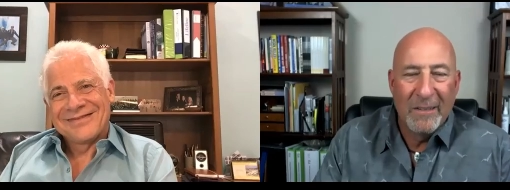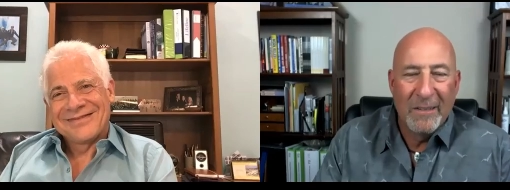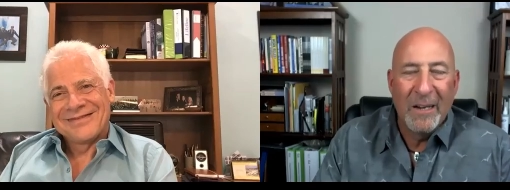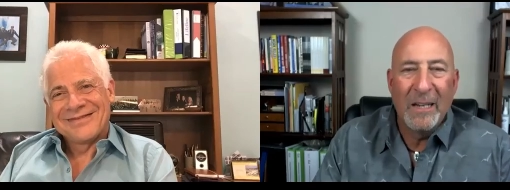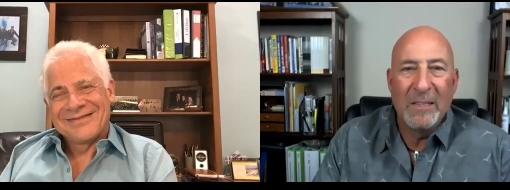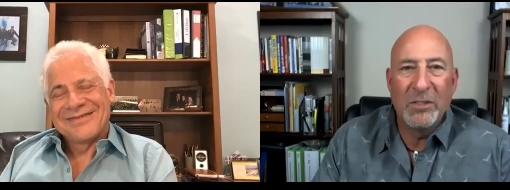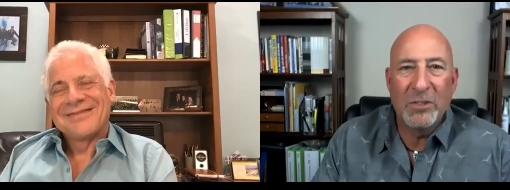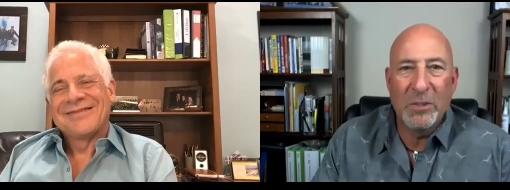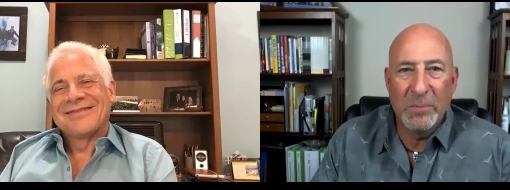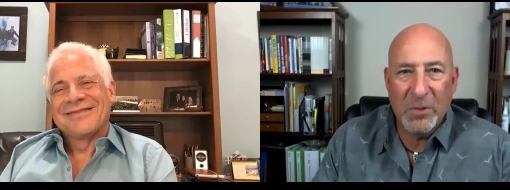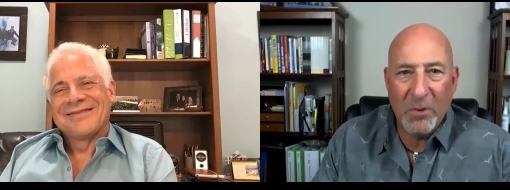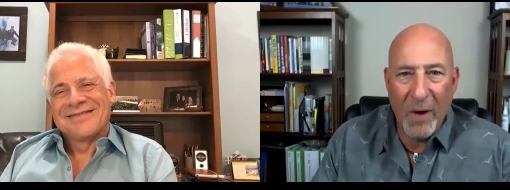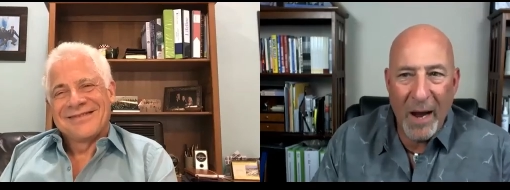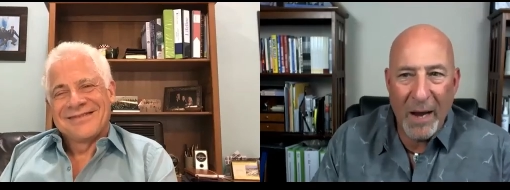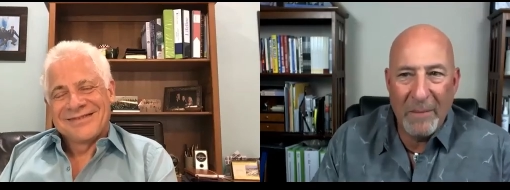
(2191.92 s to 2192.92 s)
Speaker 1: and you
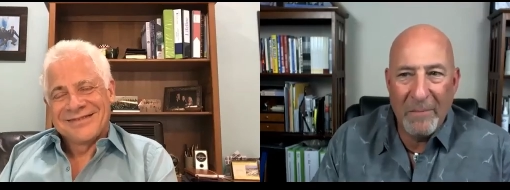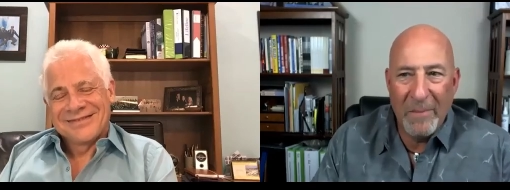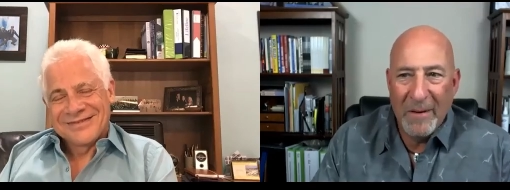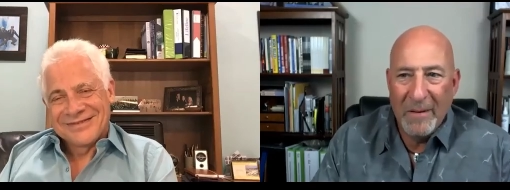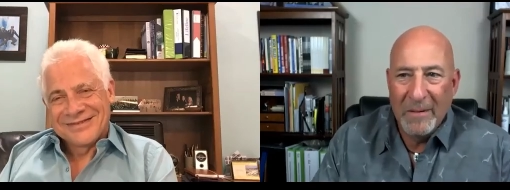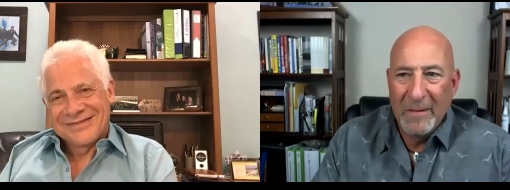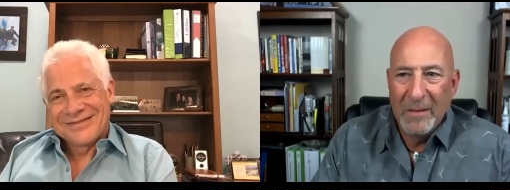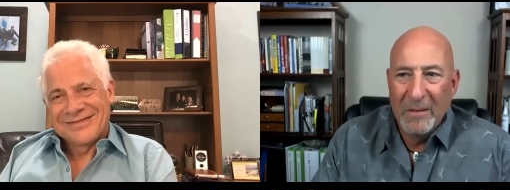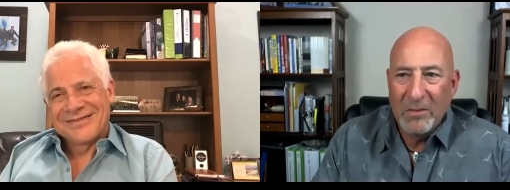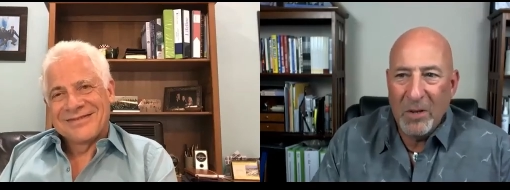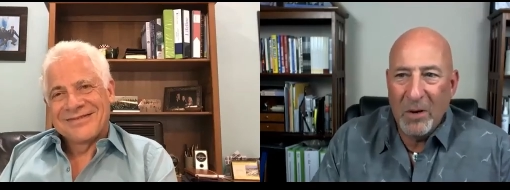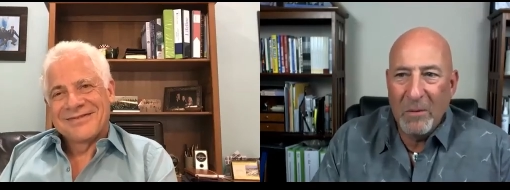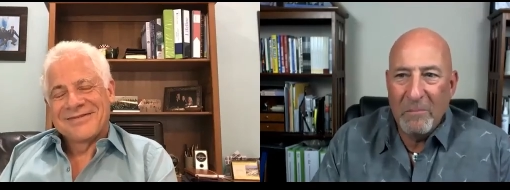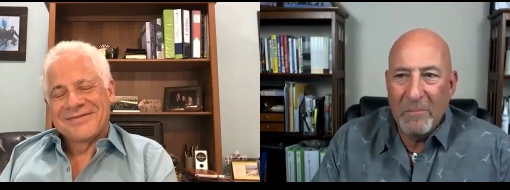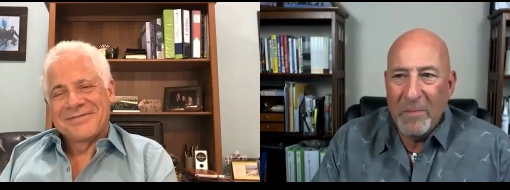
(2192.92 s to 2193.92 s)
subscribe.
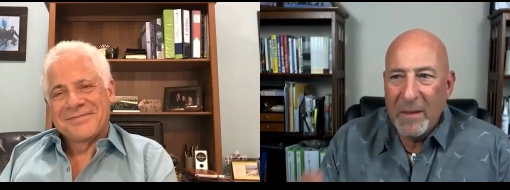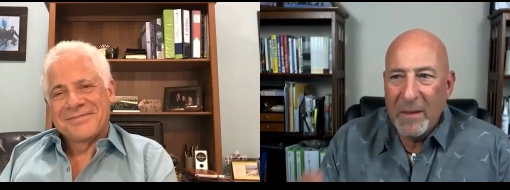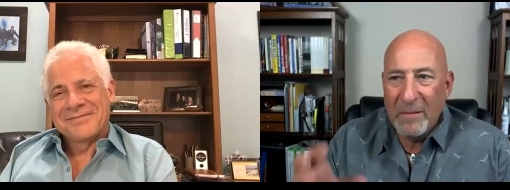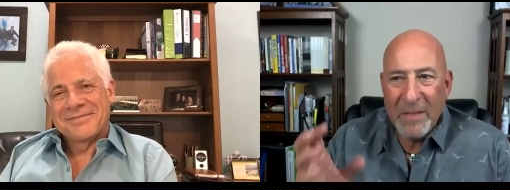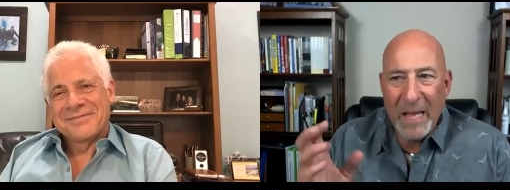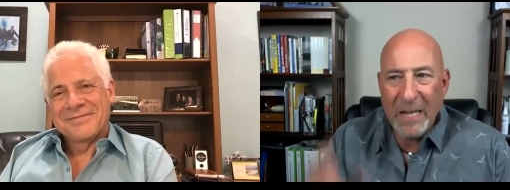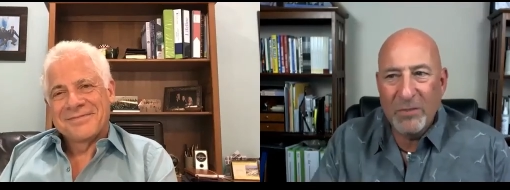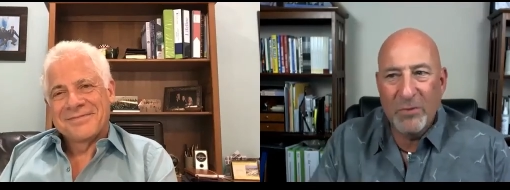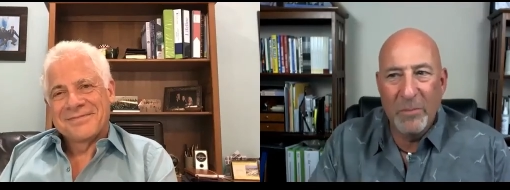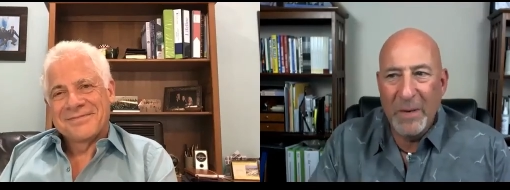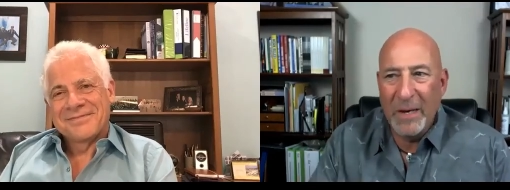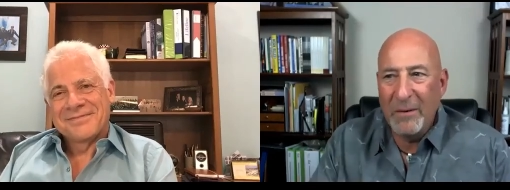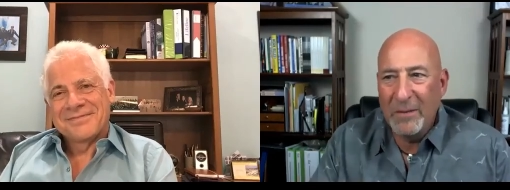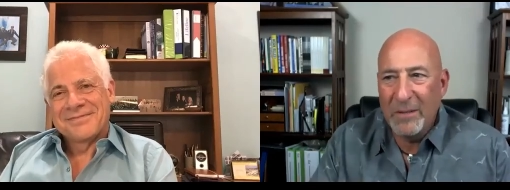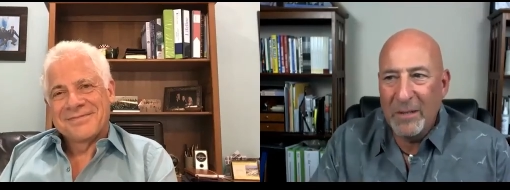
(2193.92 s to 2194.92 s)
So, thanks for
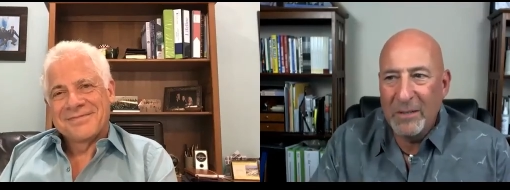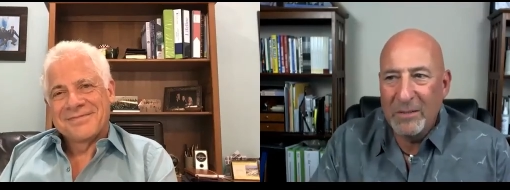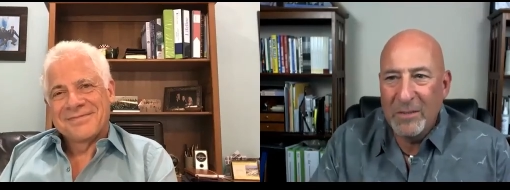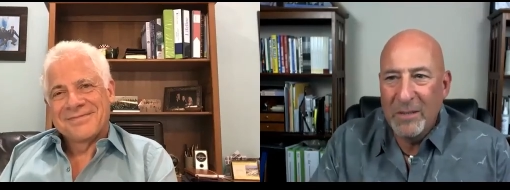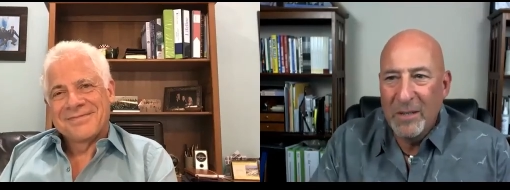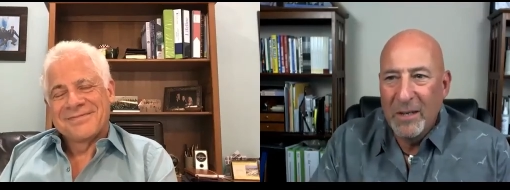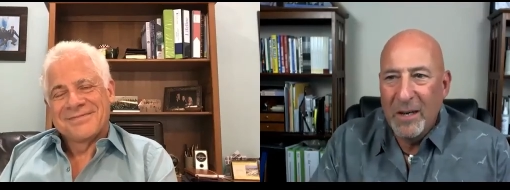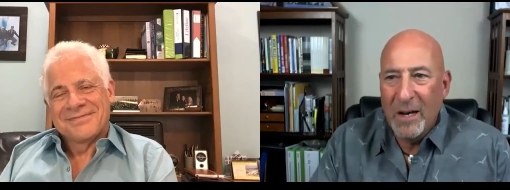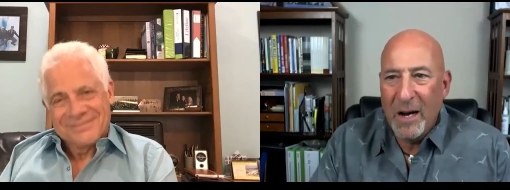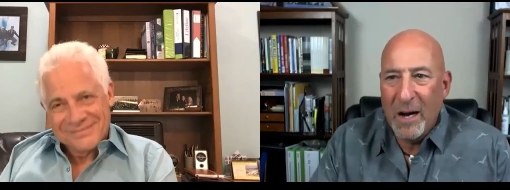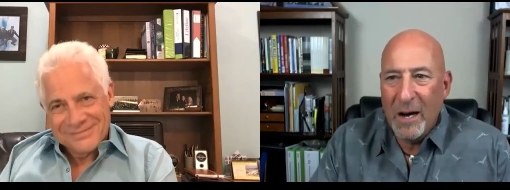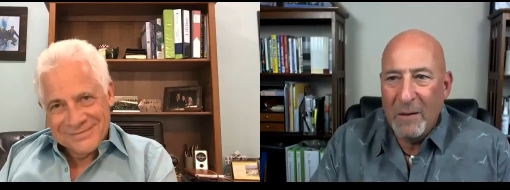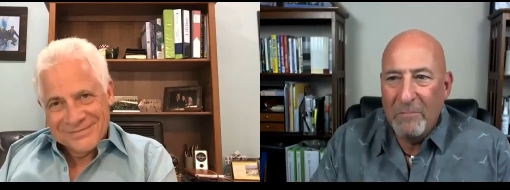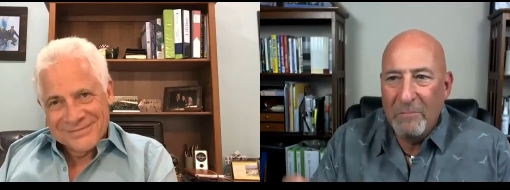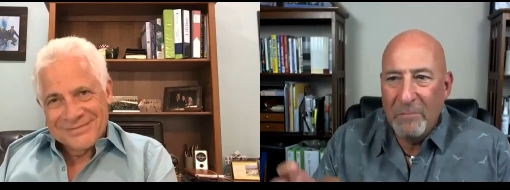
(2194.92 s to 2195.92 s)
being with us.
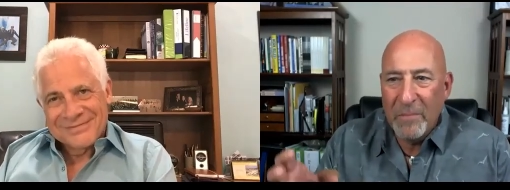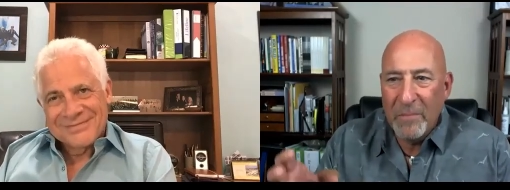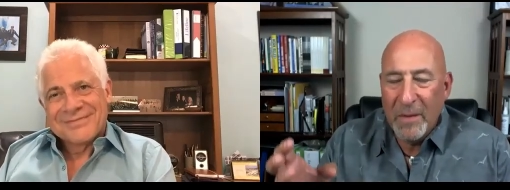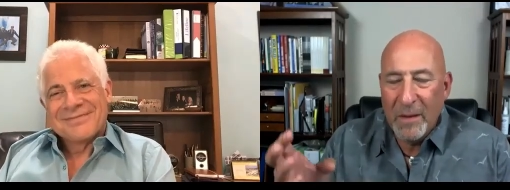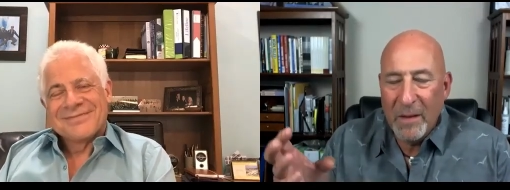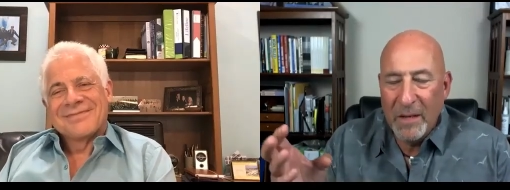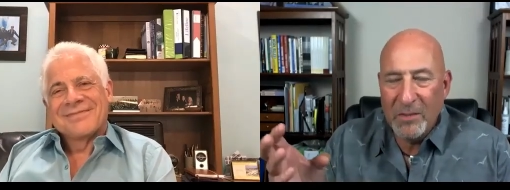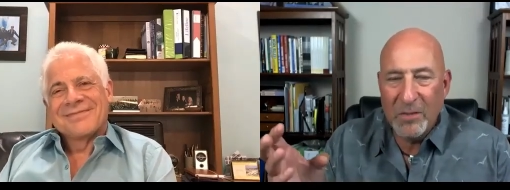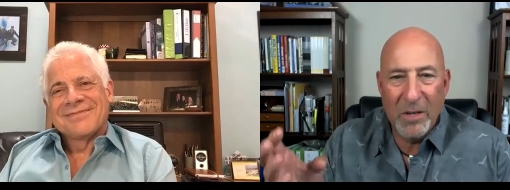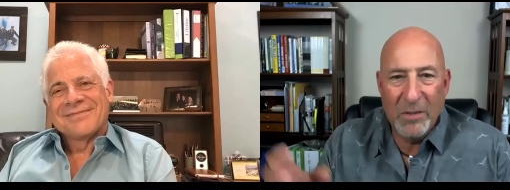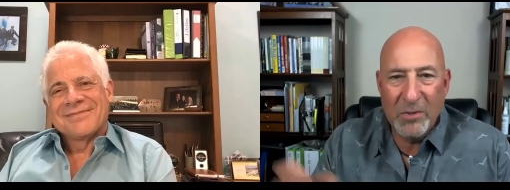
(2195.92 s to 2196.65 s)
Um, is is